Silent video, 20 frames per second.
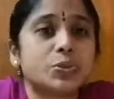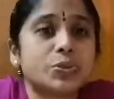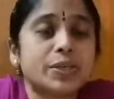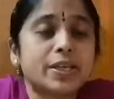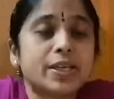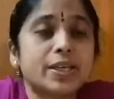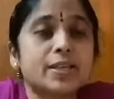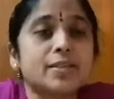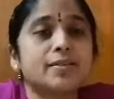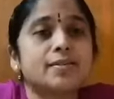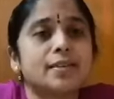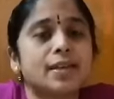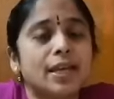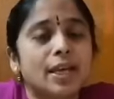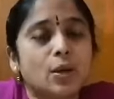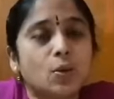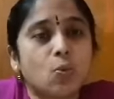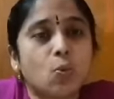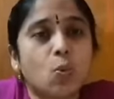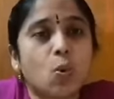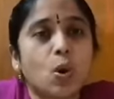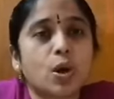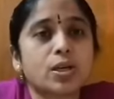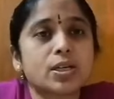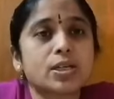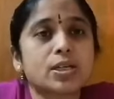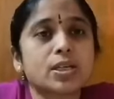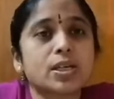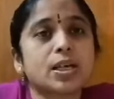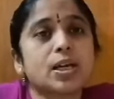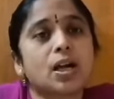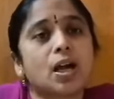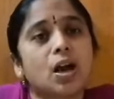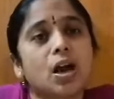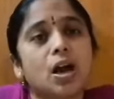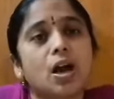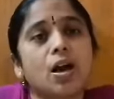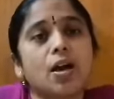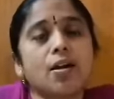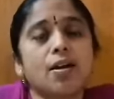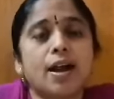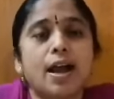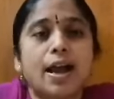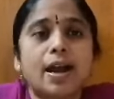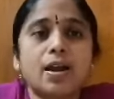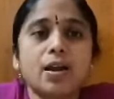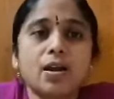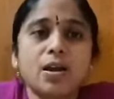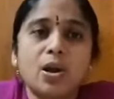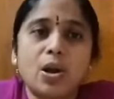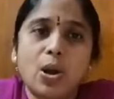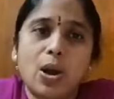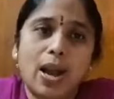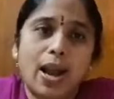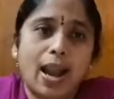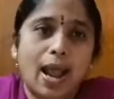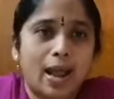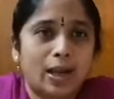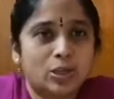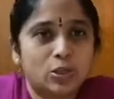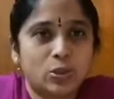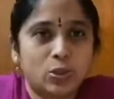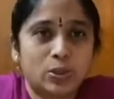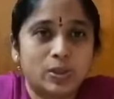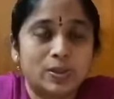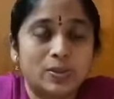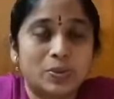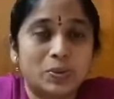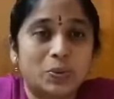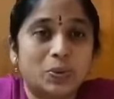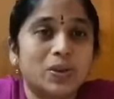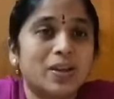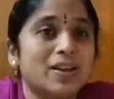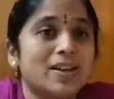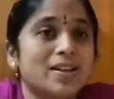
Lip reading: trees, in water or at land also.